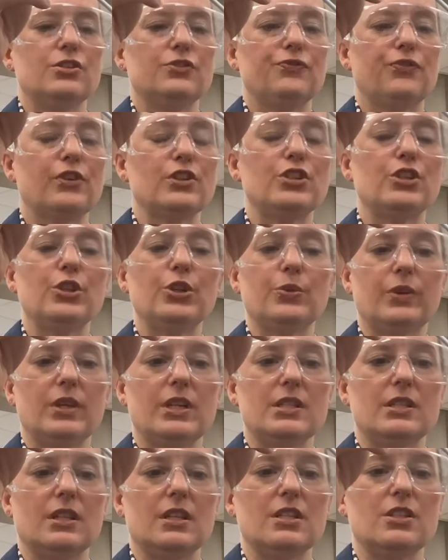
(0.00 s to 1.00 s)
for 2
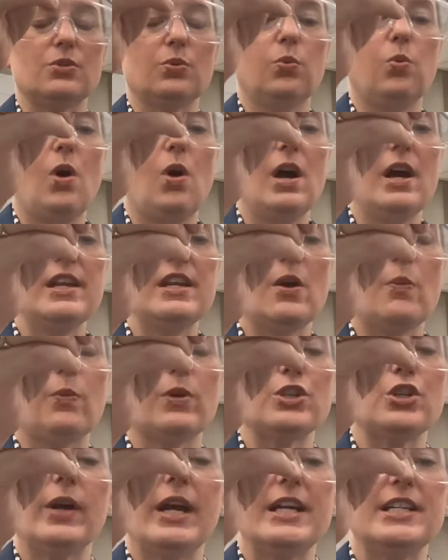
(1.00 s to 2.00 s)
reasons. 1, we're
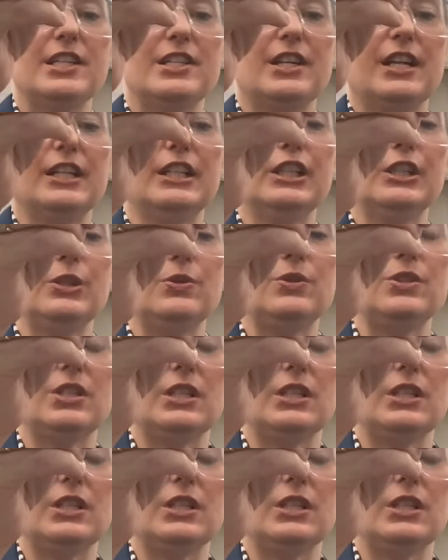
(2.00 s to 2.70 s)
trying to dilute